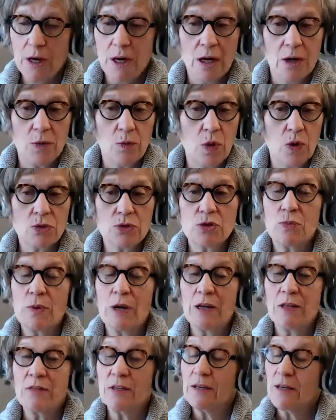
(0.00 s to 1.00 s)
I won't do
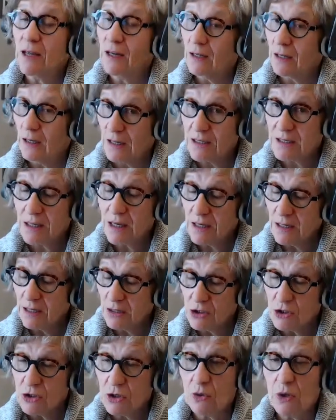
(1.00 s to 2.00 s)
anything unless I
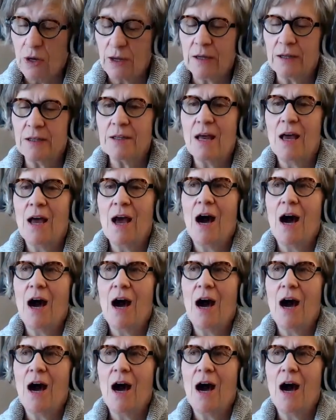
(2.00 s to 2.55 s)
enjoy it.